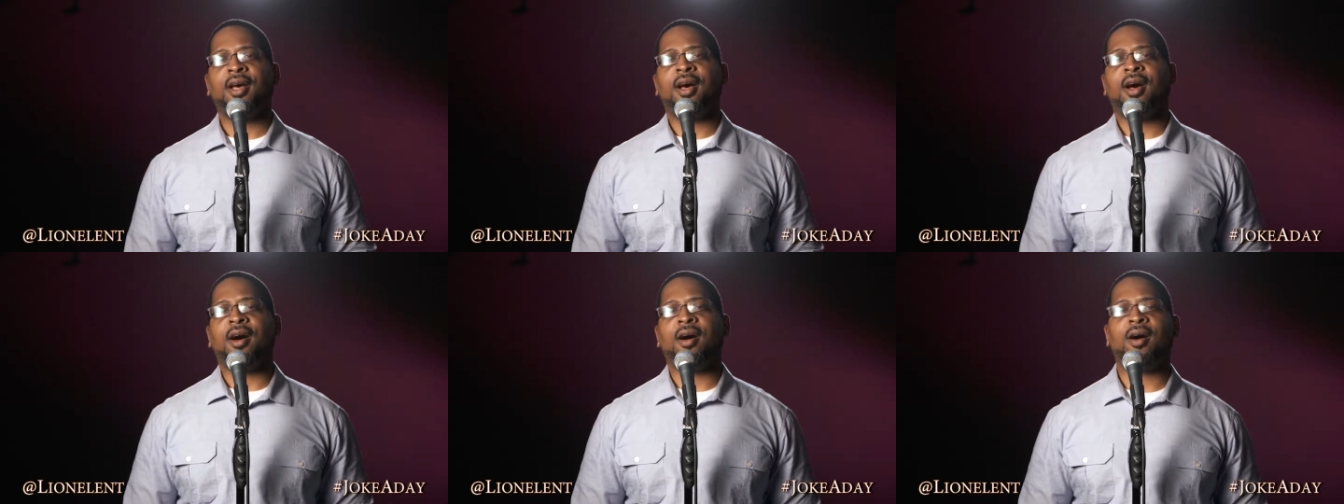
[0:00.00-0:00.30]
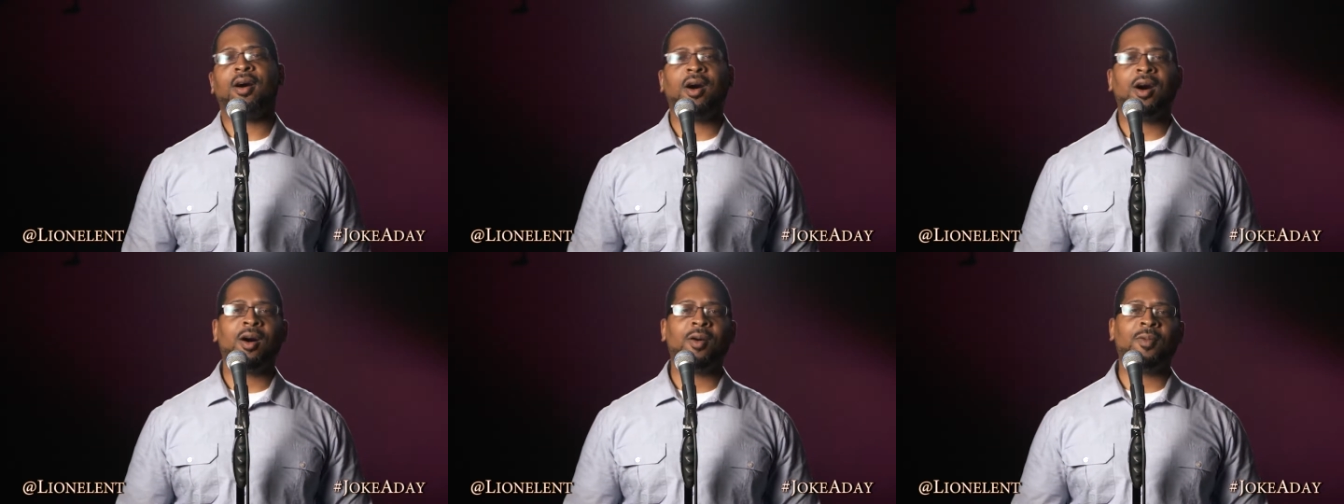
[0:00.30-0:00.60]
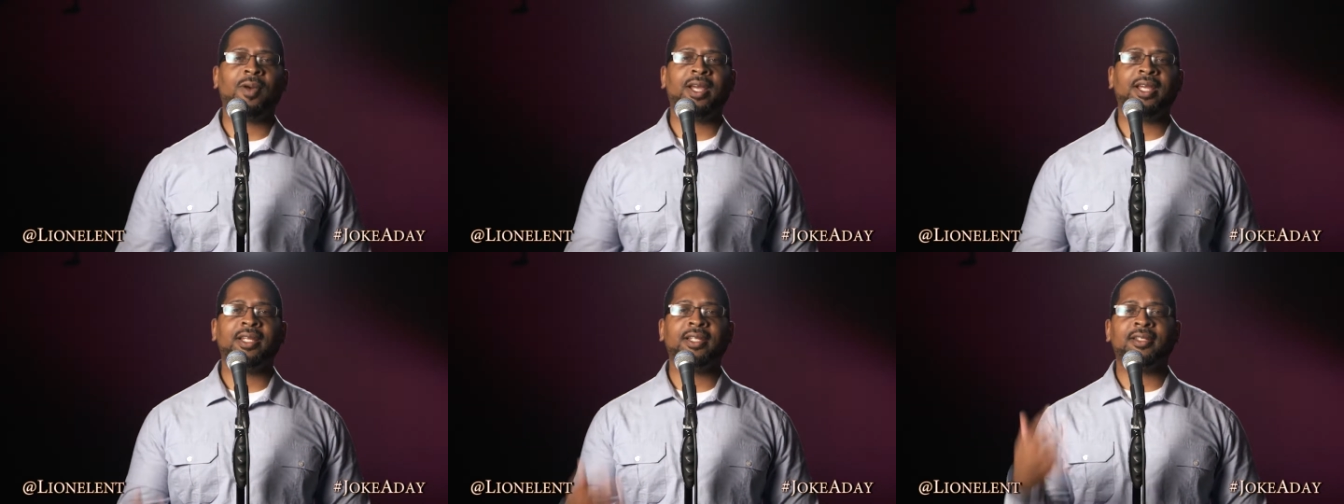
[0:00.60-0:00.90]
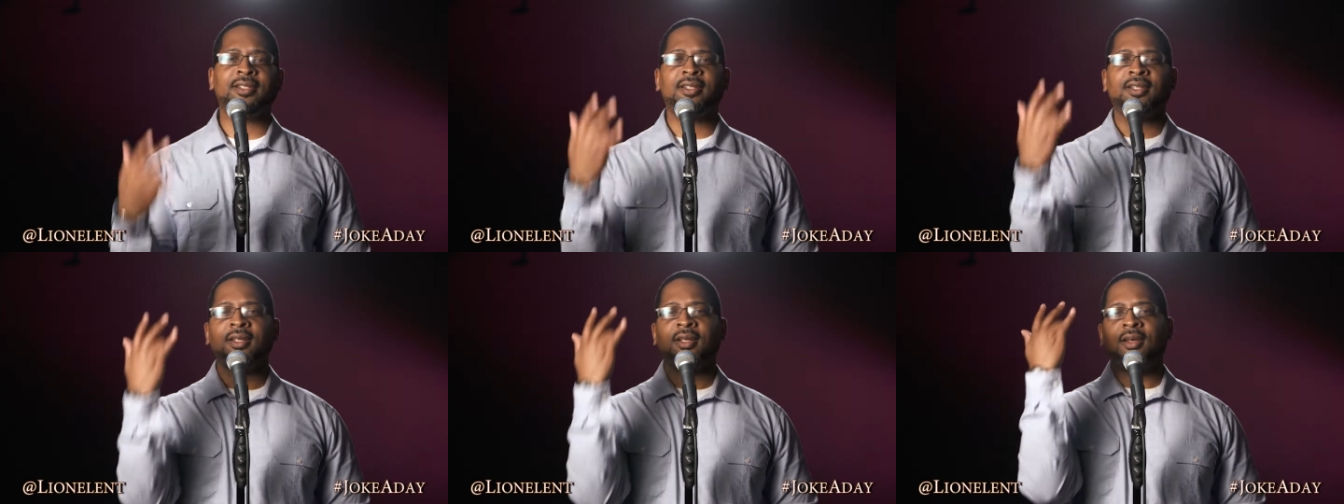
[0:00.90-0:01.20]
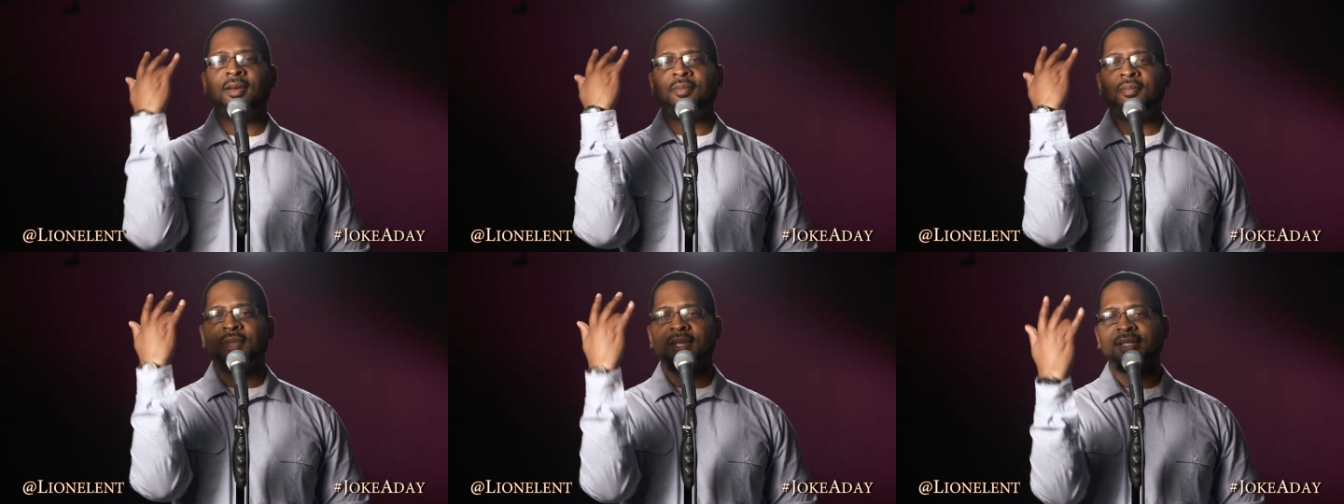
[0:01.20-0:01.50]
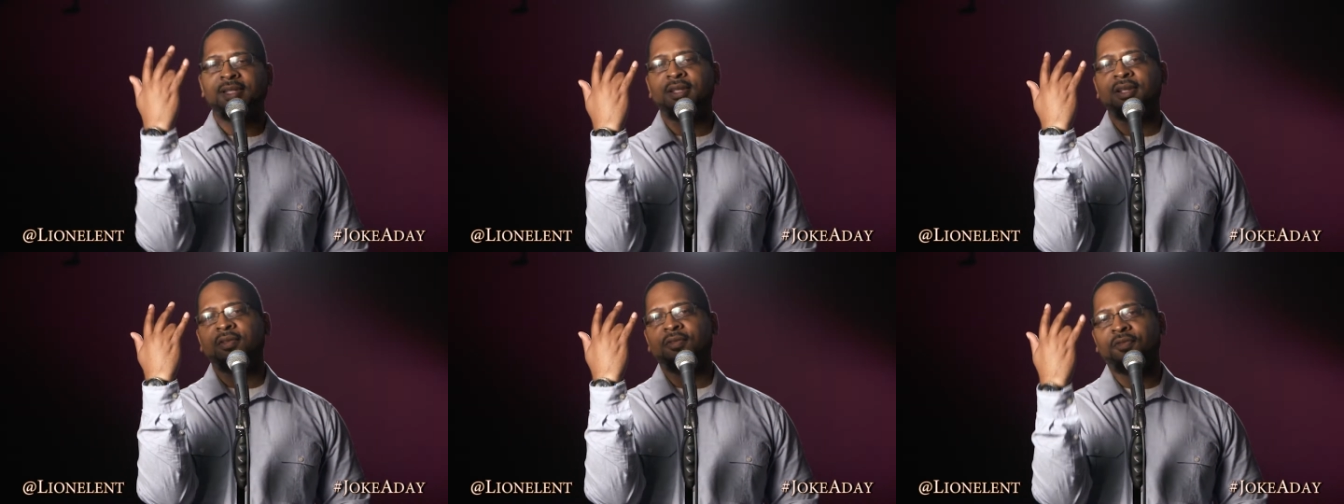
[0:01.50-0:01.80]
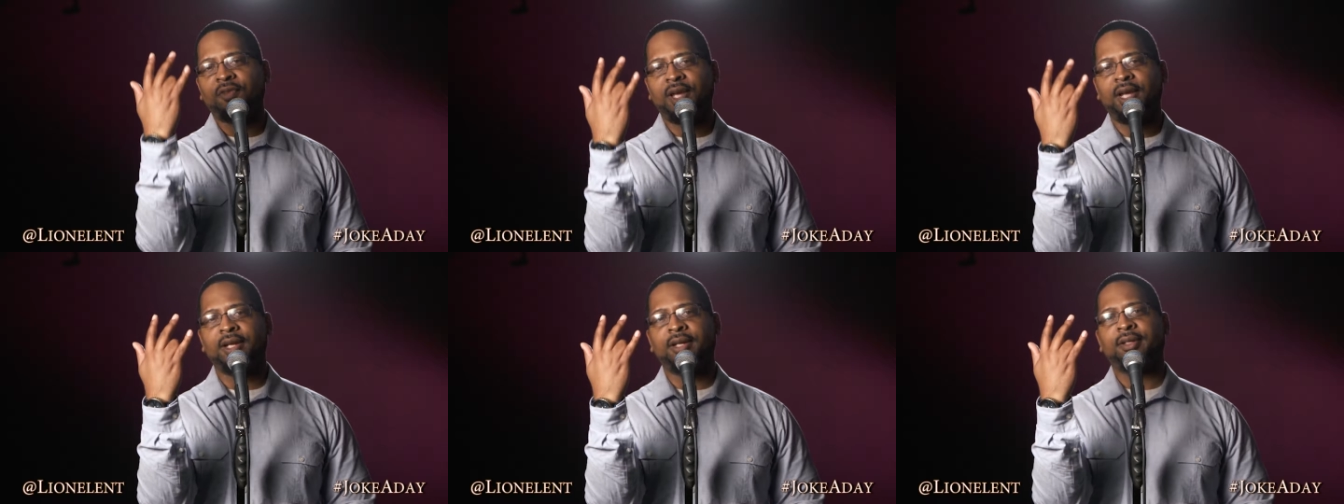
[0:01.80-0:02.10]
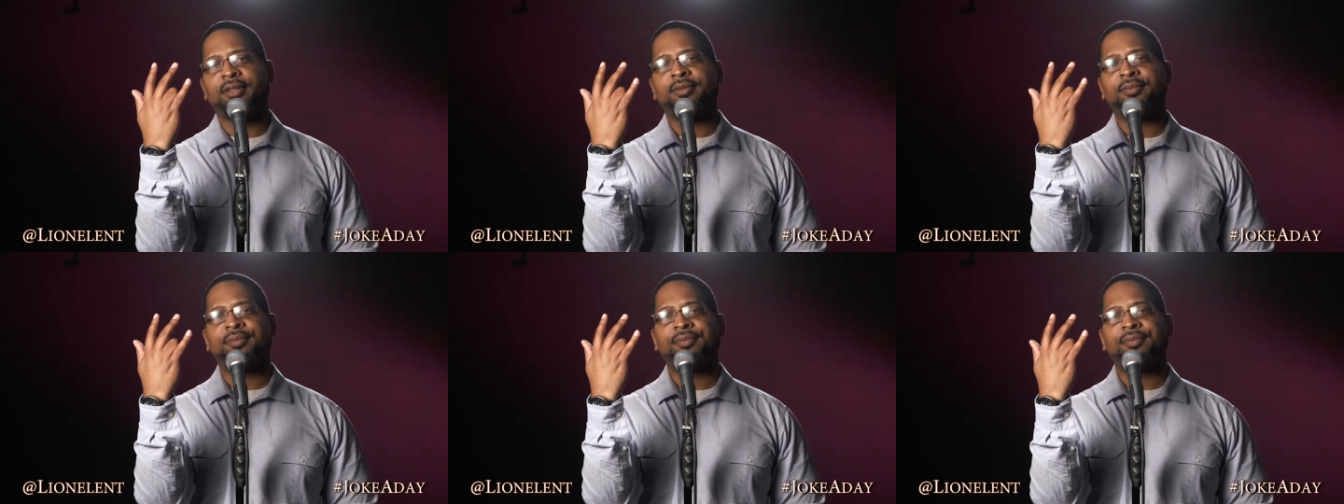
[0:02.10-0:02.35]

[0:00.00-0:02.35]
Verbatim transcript: are always missing a finger?